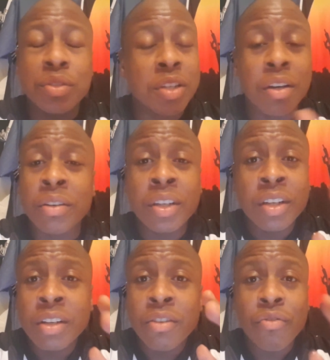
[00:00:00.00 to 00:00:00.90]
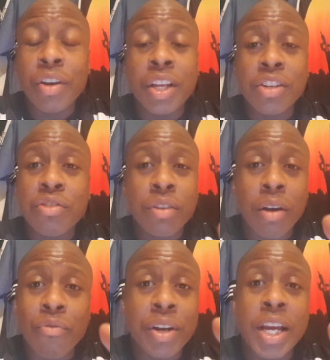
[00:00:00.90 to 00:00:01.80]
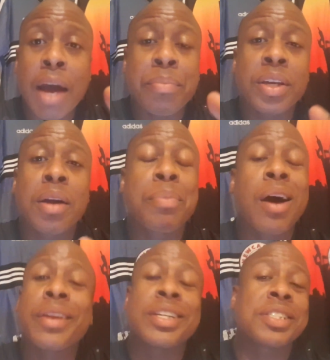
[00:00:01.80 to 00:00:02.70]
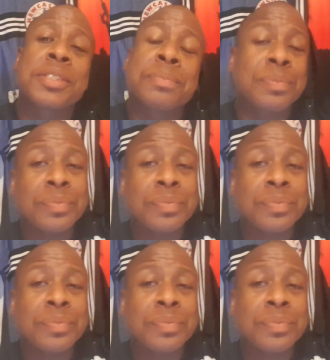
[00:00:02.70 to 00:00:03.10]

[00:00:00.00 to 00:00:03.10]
So really and truly, I'm really happy about this.